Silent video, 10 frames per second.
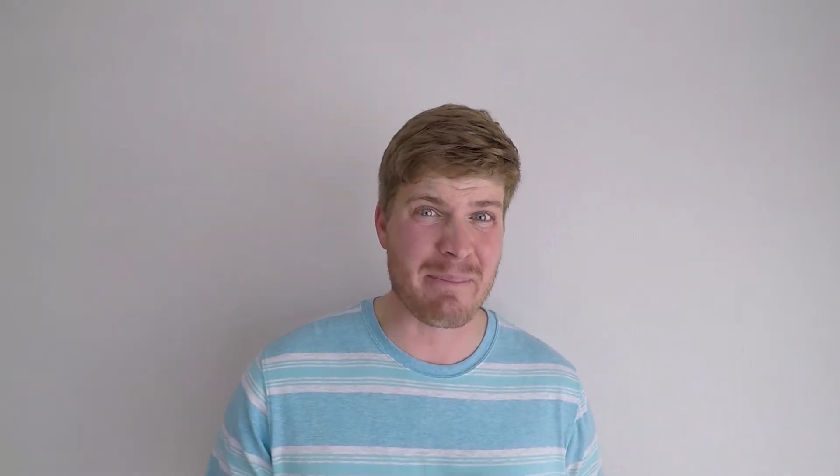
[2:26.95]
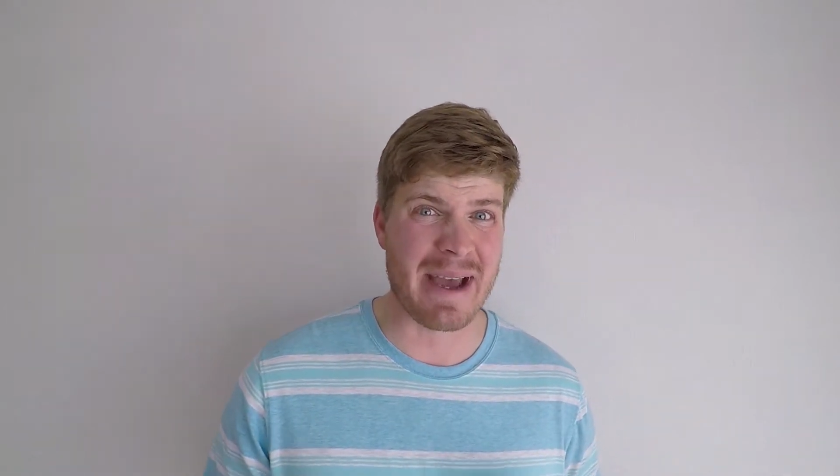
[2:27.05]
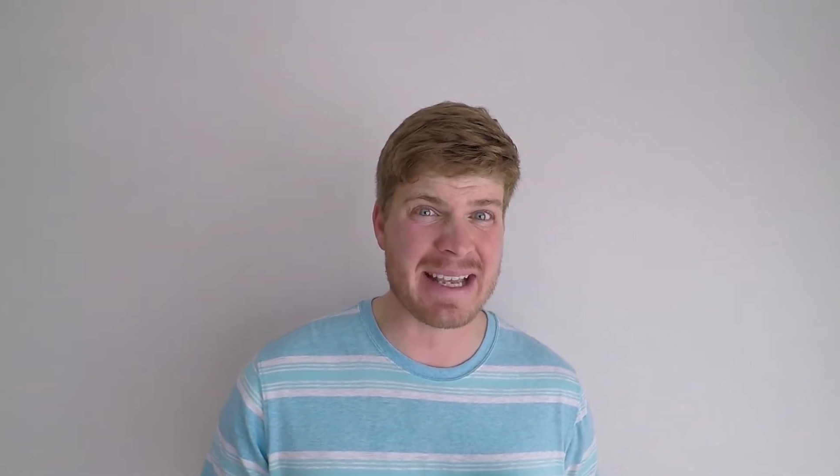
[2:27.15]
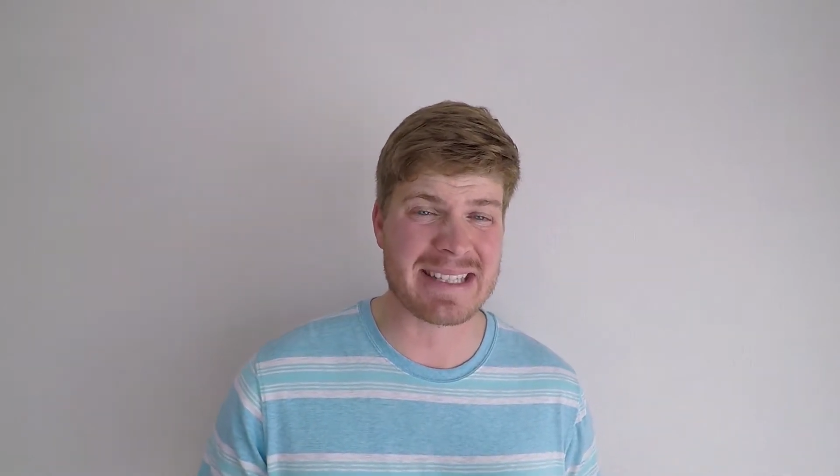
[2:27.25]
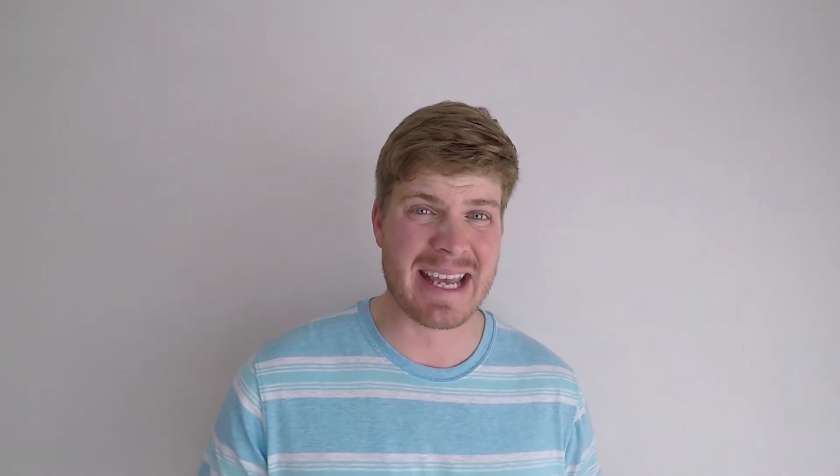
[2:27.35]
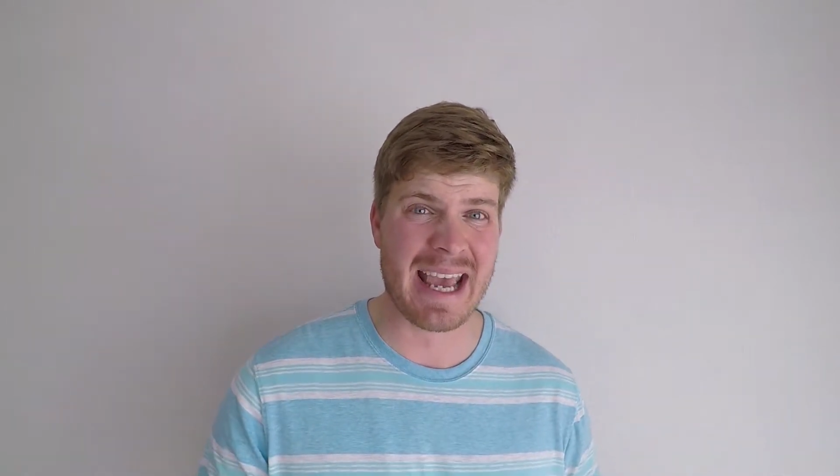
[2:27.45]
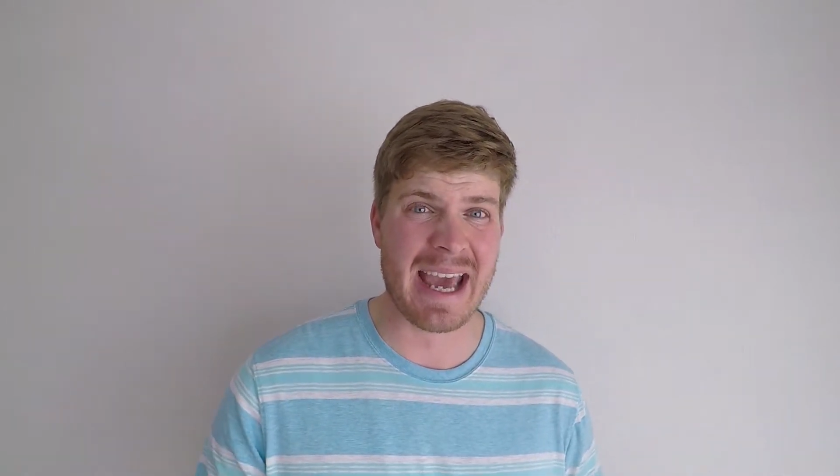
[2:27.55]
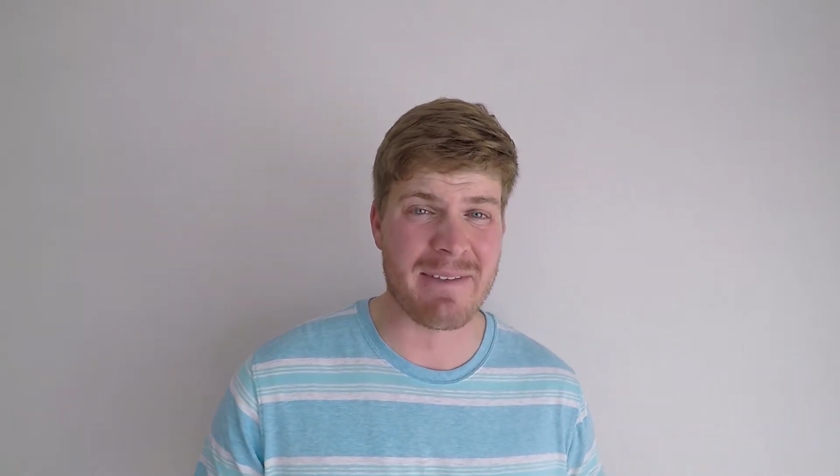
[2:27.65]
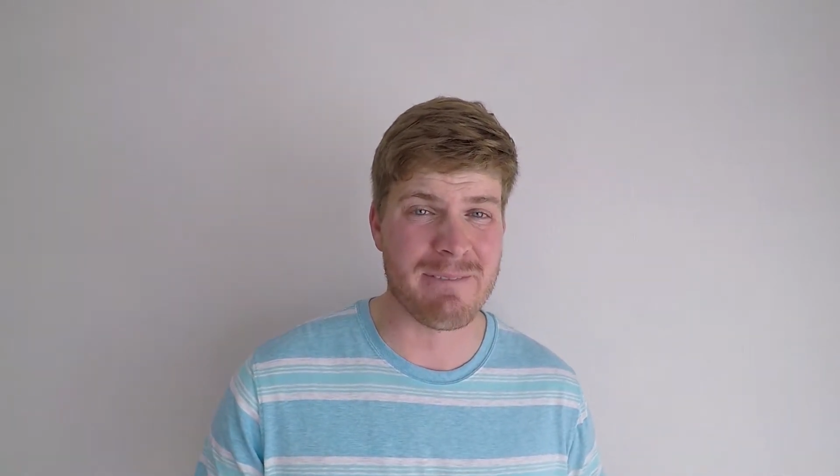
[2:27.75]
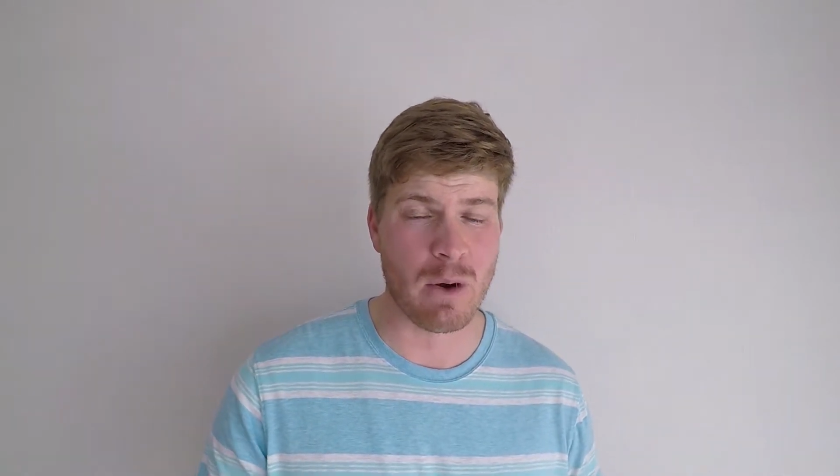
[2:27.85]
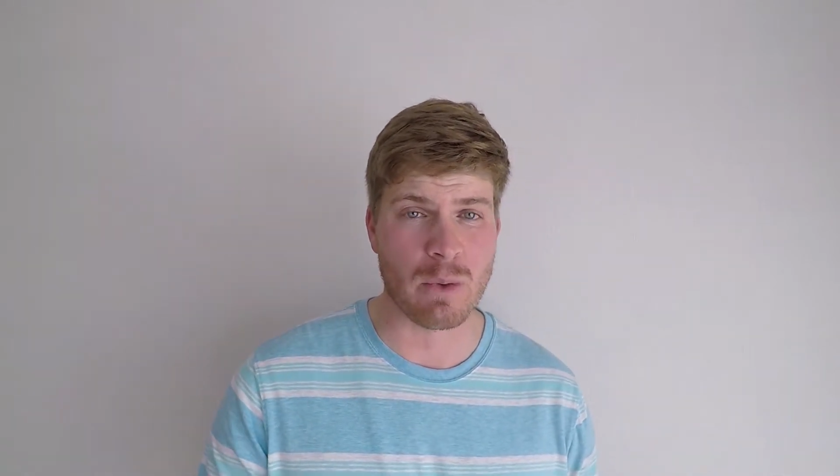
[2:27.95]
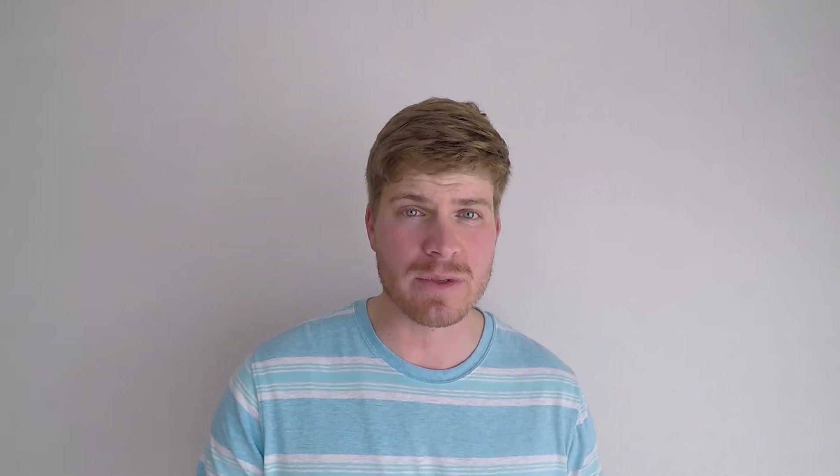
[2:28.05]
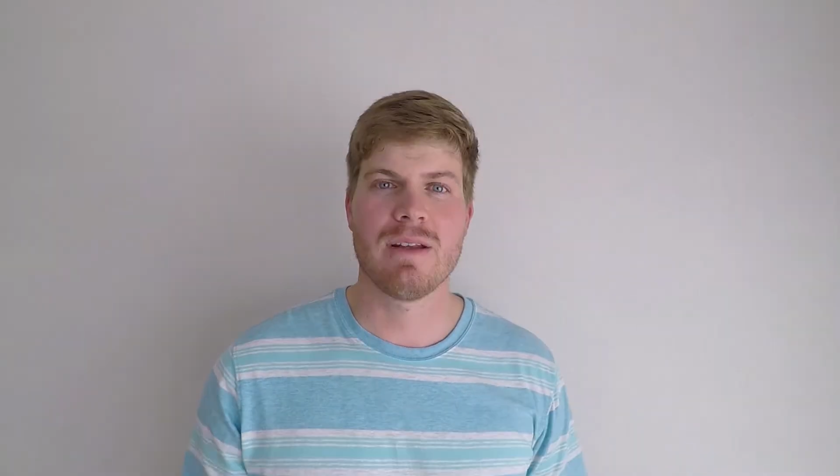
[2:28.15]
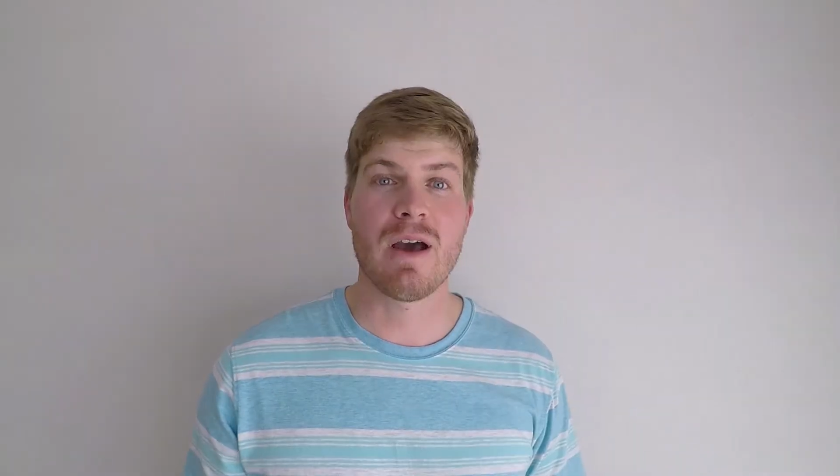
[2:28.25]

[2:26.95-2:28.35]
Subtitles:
best headphones.